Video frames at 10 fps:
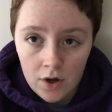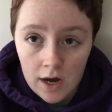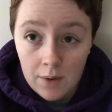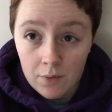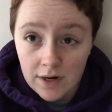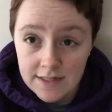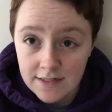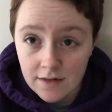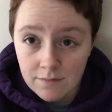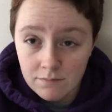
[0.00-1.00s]
I work as
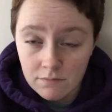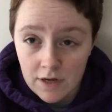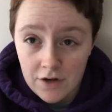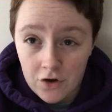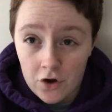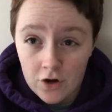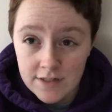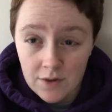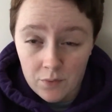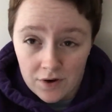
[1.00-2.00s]
a
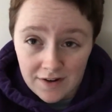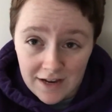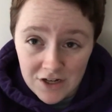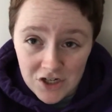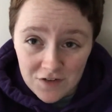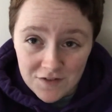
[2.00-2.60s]
nurse. I work night shift,